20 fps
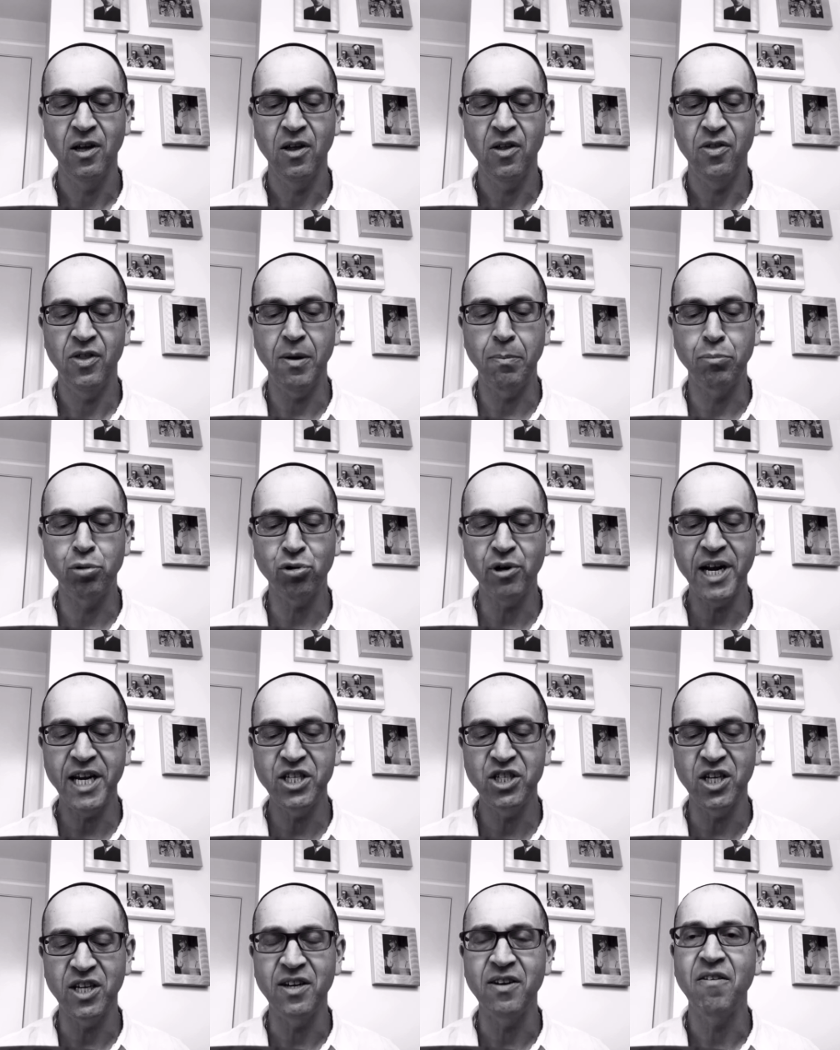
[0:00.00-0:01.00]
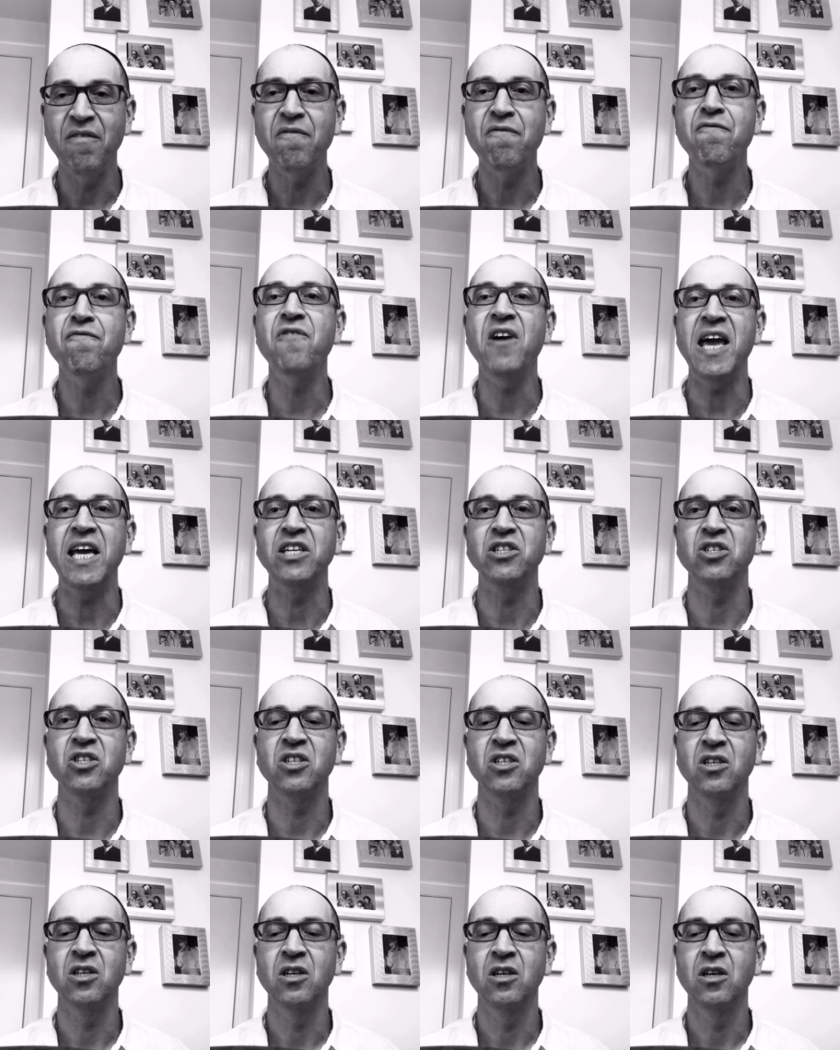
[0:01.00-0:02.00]
the brazen
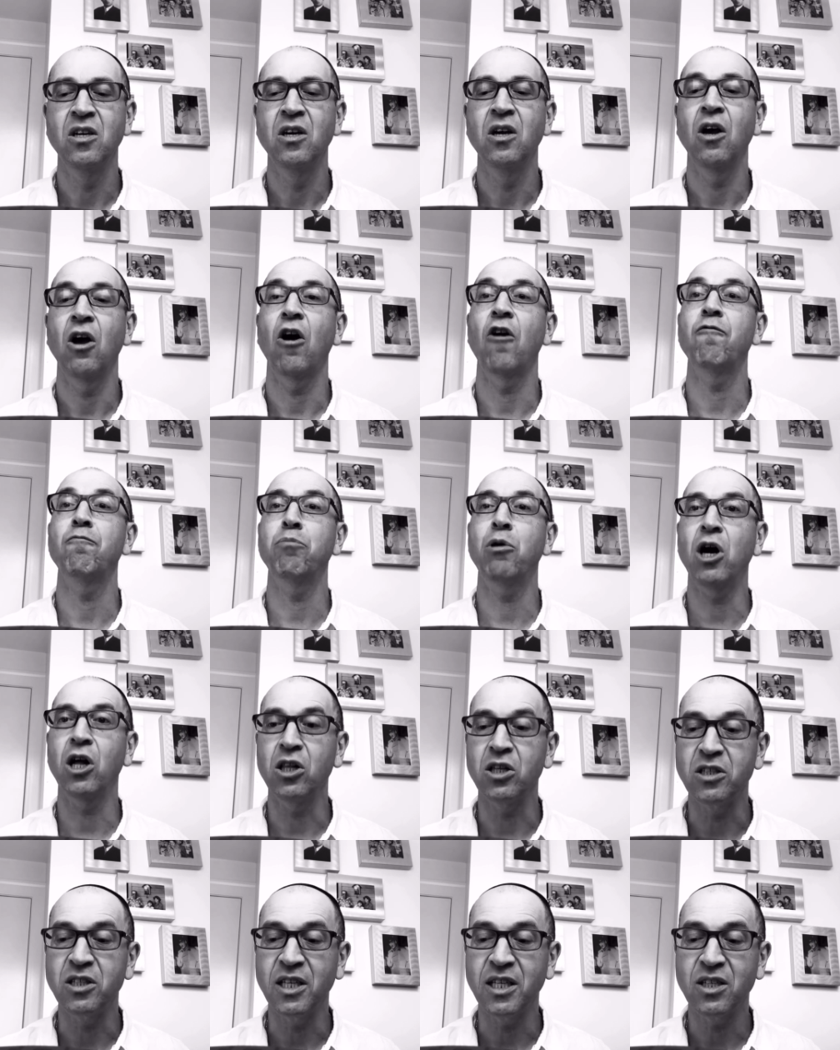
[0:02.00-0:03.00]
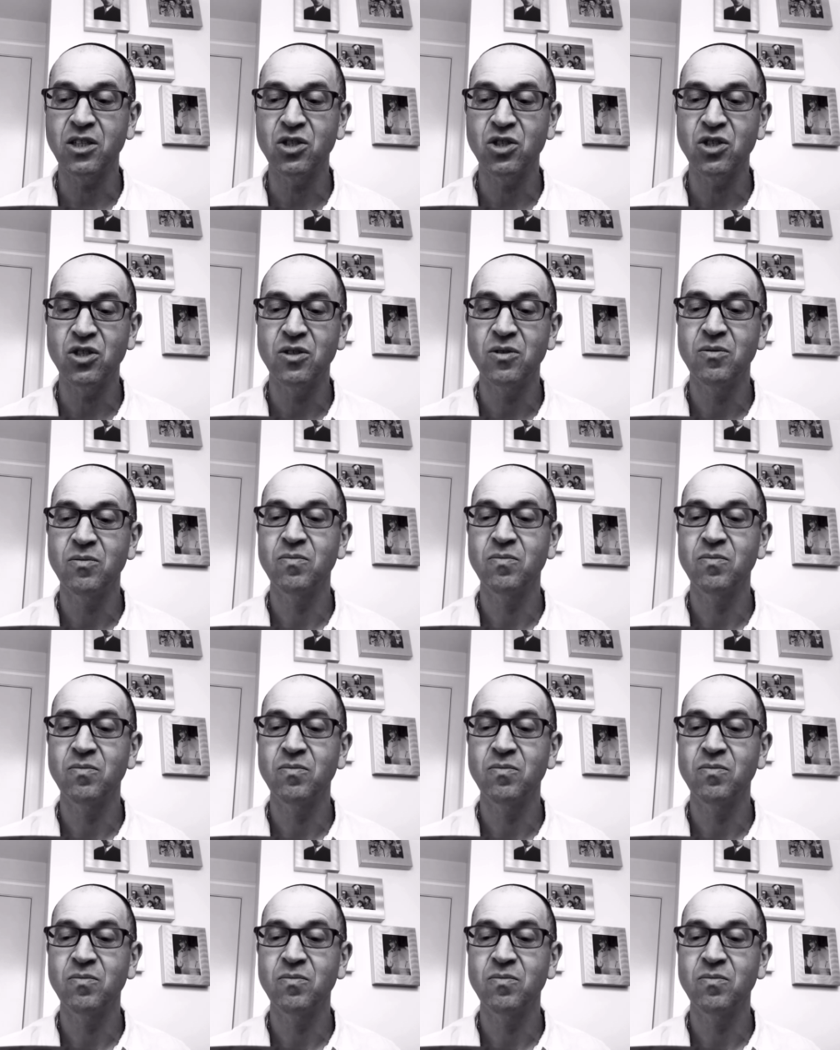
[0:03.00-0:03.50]
face of politics?